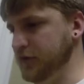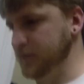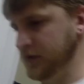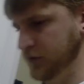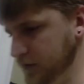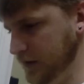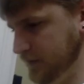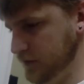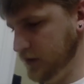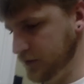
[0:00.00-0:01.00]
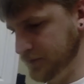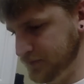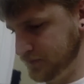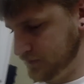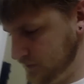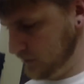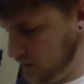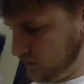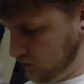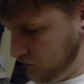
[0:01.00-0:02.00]
or something. You really never know.
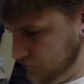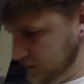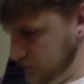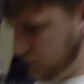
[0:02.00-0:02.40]
Hopefully